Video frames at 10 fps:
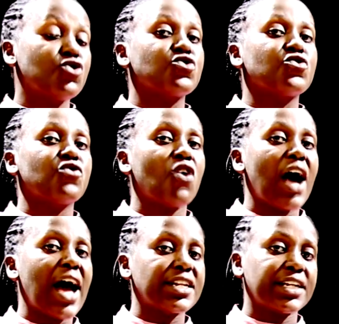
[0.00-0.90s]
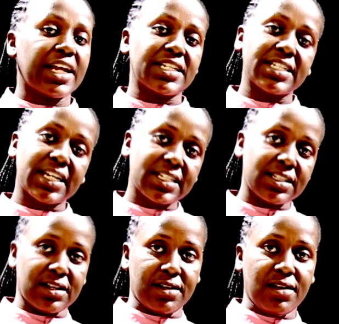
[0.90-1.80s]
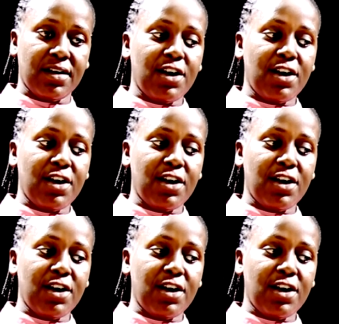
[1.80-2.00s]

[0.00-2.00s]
to 460.